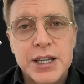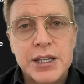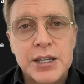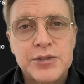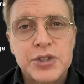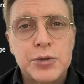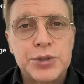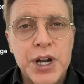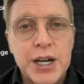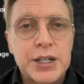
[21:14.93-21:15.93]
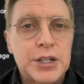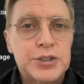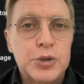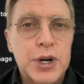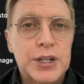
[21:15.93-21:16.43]
and gives you
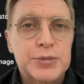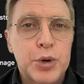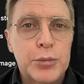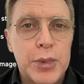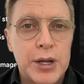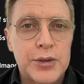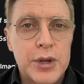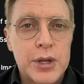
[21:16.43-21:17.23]
900 credits per month.